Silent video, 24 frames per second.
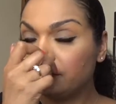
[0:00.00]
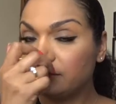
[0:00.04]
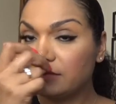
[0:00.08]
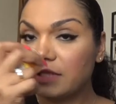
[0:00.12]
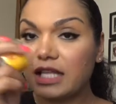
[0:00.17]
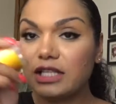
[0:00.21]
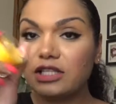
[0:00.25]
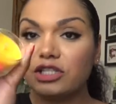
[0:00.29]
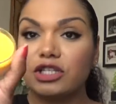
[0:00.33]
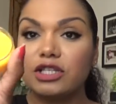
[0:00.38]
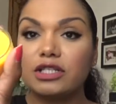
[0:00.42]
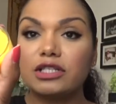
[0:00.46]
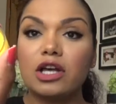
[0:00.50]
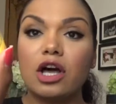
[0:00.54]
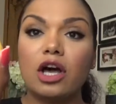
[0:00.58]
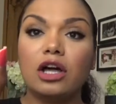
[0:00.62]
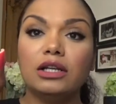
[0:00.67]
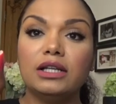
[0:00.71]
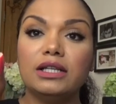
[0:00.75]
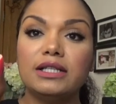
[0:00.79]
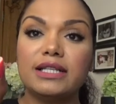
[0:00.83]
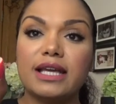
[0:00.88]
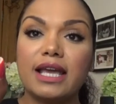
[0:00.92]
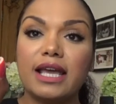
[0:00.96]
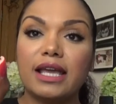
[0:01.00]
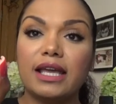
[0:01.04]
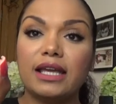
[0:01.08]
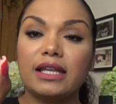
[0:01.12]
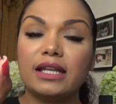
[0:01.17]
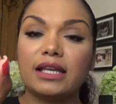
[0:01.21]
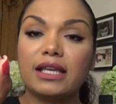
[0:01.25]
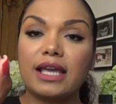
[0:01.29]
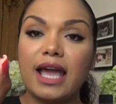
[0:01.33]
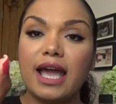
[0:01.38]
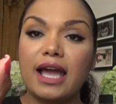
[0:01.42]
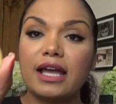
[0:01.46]
that's just holiday in
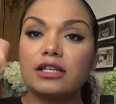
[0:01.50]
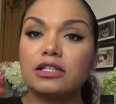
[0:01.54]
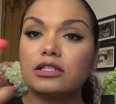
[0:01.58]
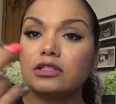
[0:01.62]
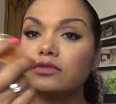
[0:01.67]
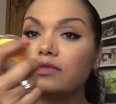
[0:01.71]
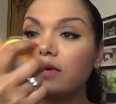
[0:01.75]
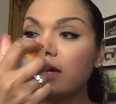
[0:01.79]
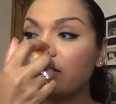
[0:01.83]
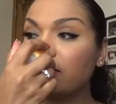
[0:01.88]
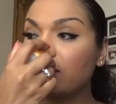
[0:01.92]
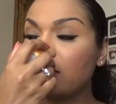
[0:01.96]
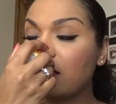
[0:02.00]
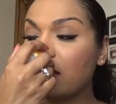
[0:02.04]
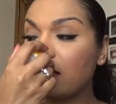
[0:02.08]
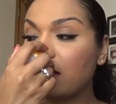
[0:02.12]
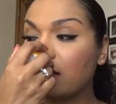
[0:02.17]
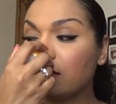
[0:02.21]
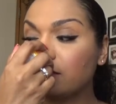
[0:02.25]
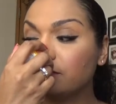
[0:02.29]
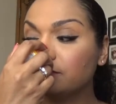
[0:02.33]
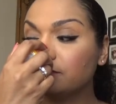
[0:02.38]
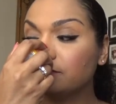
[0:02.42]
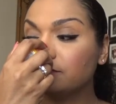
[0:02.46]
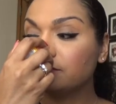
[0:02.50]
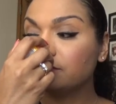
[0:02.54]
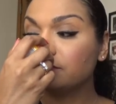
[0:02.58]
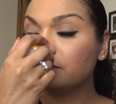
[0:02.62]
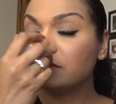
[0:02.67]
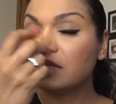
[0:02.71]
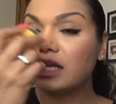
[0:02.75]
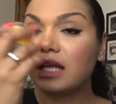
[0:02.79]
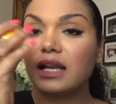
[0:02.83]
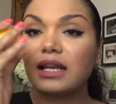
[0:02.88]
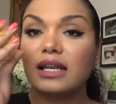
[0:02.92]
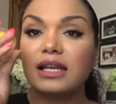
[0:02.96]
a candle right there.
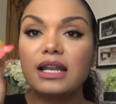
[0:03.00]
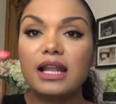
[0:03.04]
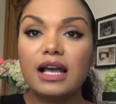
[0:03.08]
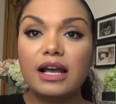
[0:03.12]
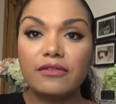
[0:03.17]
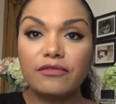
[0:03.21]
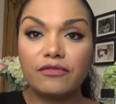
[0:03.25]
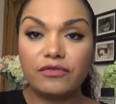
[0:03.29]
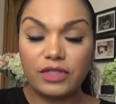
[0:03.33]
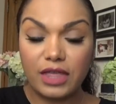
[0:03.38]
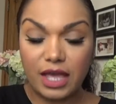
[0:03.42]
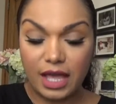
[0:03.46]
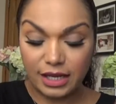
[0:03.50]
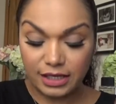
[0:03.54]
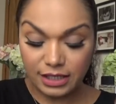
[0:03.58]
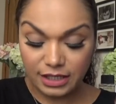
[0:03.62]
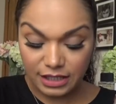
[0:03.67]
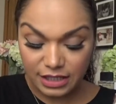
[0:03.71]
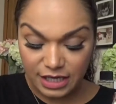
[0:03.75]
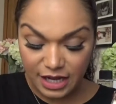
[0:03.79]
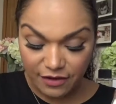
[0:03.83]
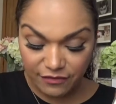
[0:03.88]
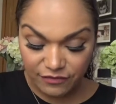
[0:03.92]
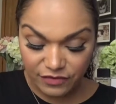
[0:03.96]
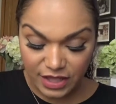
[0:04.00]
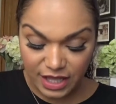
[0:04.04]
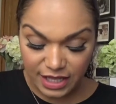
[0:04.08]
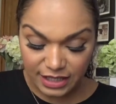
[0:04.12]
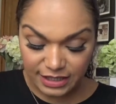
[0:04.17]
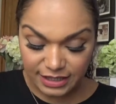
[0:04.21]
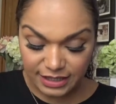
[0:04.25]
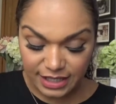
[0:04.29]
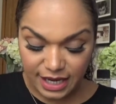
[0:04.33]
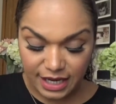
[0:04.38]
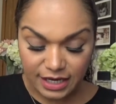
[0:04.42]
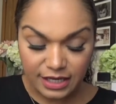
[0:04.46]
Love that
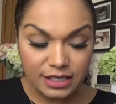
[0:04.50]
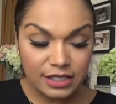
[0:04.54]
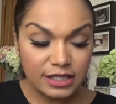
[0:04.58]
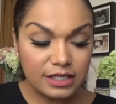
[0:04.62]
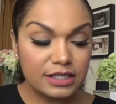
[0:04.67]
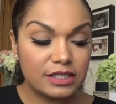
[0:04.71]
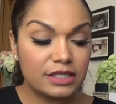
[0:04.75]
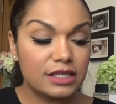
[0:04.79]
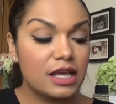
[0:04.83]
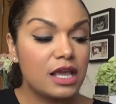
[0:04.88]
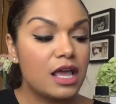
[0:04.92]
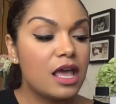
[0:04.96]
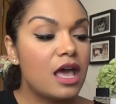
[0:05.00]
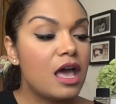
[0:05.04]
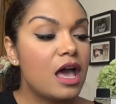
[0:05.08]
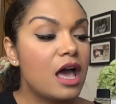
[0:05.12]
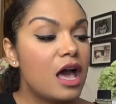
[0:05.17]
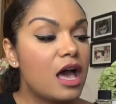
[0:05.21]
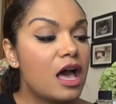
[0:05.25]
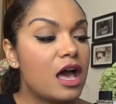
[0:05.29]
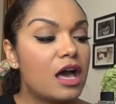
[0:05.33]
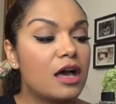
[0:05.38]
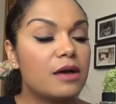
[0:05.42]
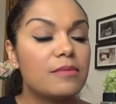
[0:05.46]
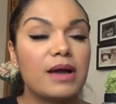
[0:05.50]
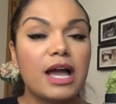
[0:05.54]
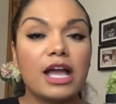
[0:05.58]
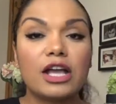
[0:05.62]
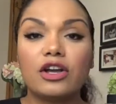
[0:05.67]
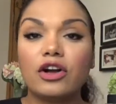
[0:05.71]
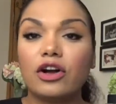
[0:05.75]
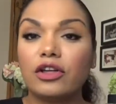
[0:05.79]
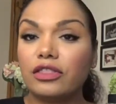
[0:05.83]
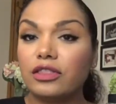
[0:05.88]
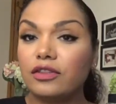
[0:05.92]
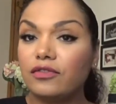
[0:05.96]
scent. I
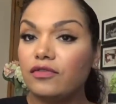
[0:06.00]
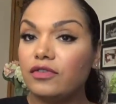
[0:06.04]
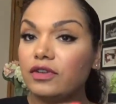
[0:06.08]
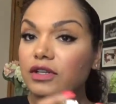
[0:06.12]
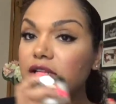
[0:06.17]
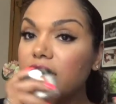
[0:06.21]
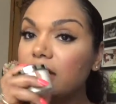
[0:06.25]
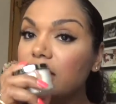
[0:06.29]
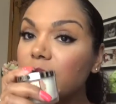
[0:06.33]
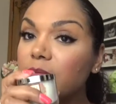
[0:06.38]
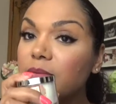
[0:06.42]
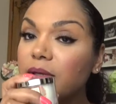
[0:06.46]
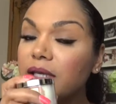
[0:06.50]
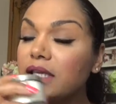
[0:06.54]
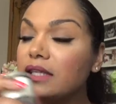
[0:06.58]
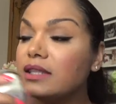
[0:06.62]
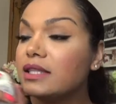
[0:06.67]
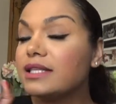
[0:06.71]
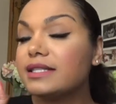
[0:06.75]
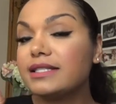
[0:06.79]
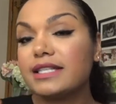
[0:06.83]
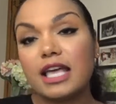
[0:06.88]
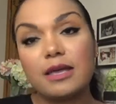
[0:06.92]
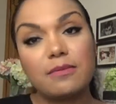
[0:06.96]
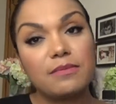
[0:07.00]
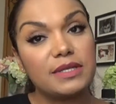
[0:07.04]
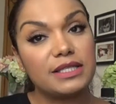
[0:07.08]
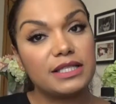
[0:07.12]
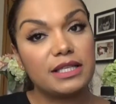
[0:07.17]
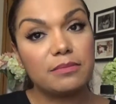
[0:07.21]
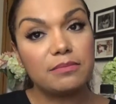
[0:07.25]
got the vanilla bean, the same as